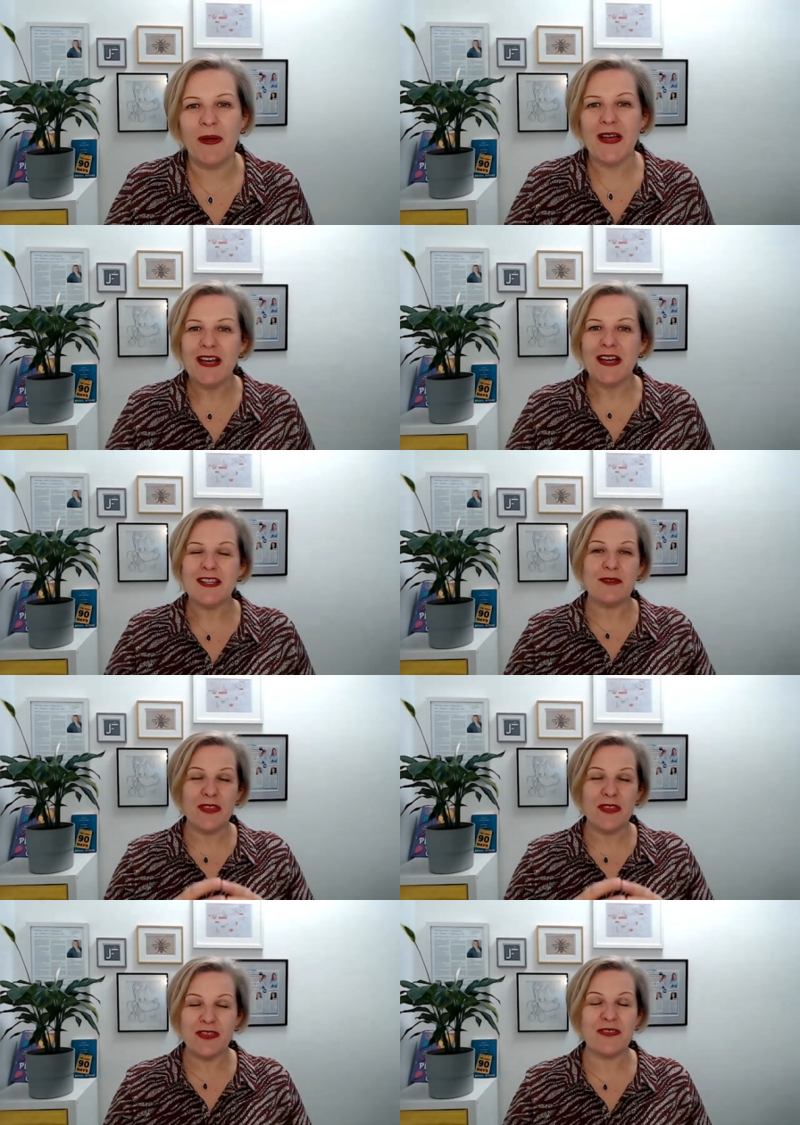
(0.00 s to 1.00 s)
So
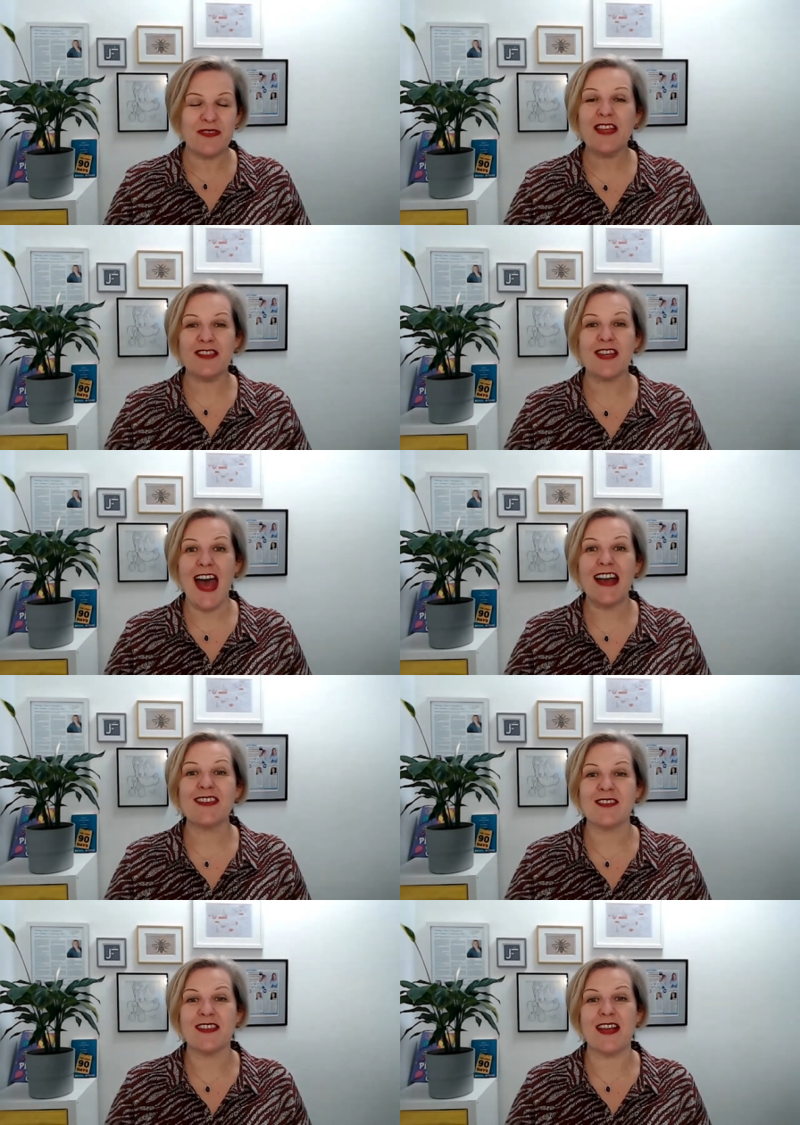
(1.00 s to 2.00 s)
the thing to
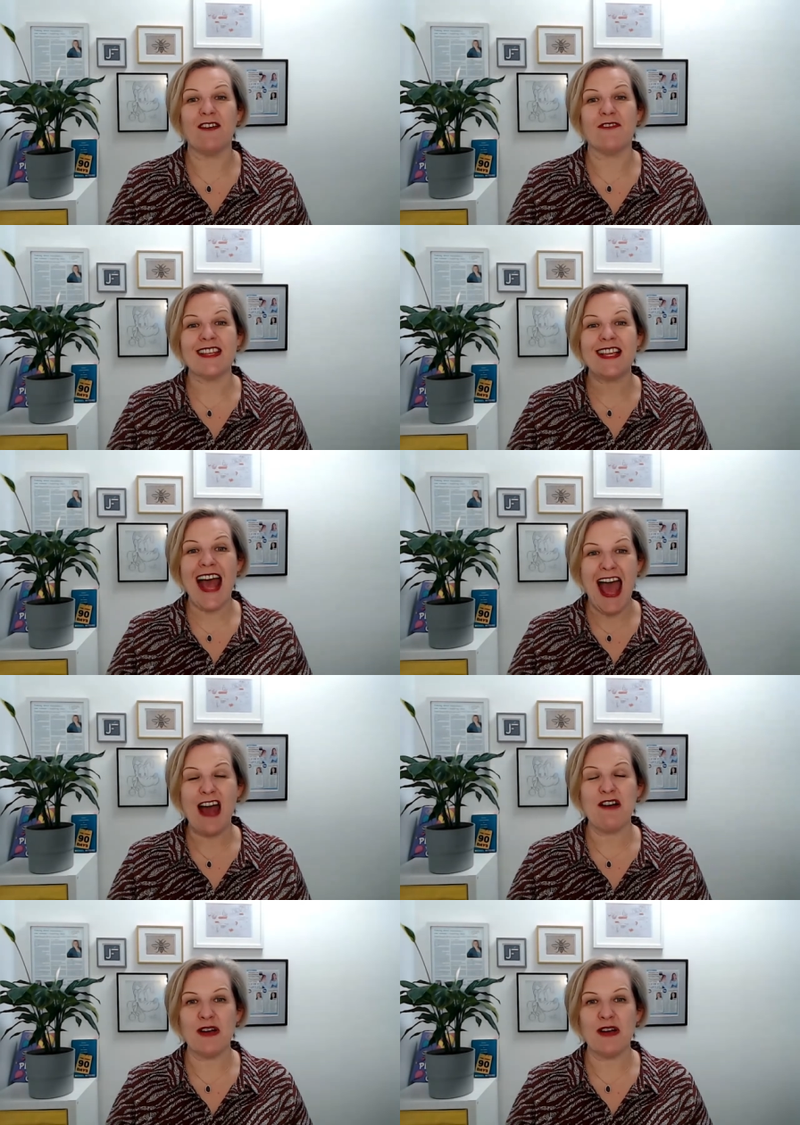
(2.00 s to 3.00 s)
ask yourself is,
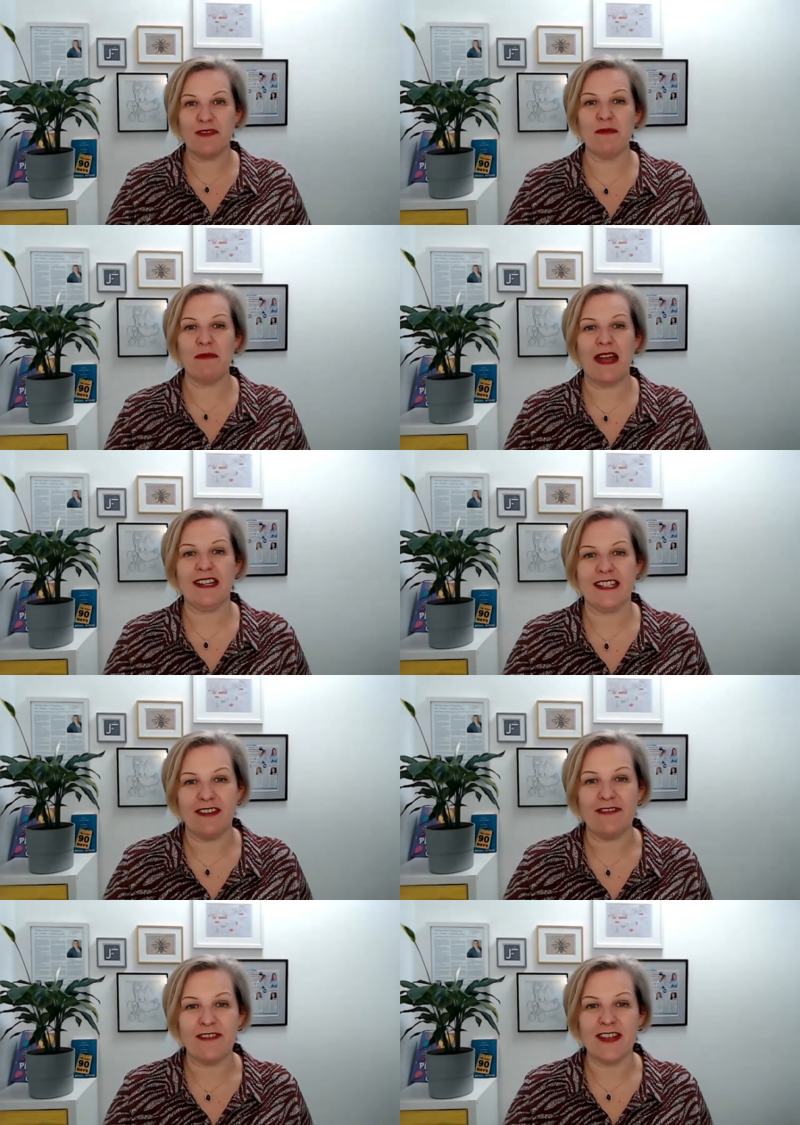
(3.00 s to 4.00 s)
how have you made a
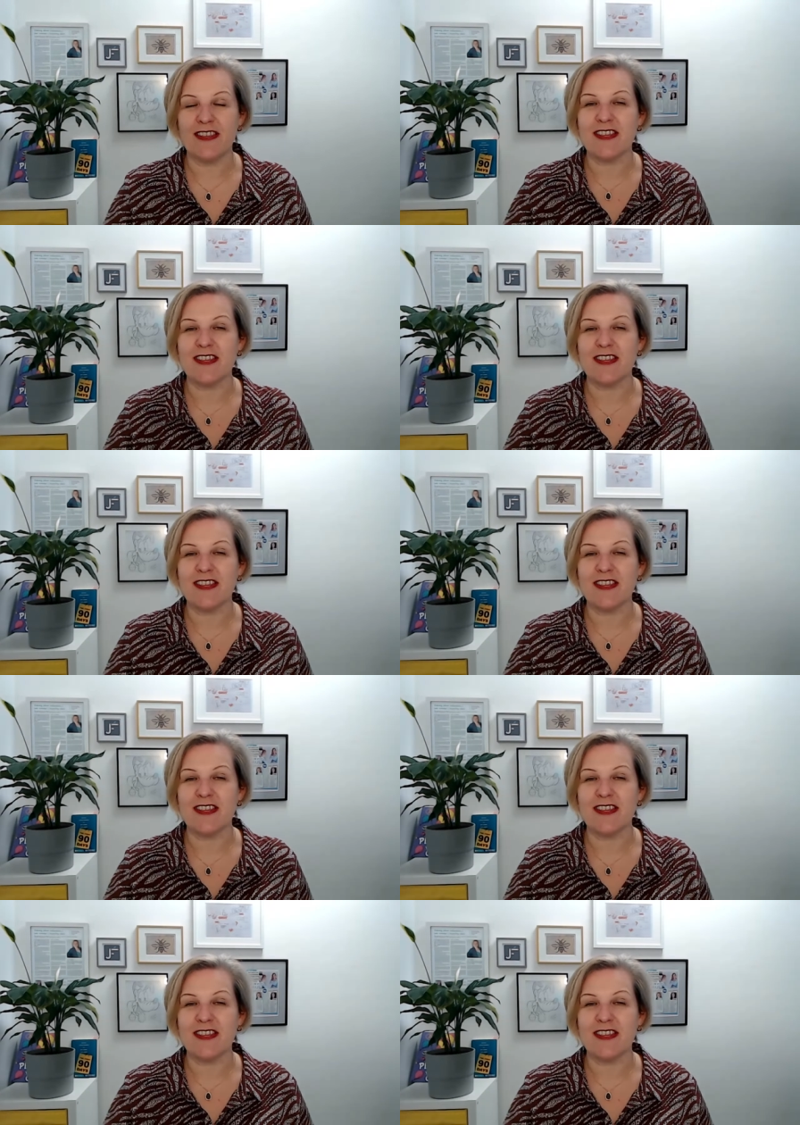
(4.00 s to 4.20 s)
difference?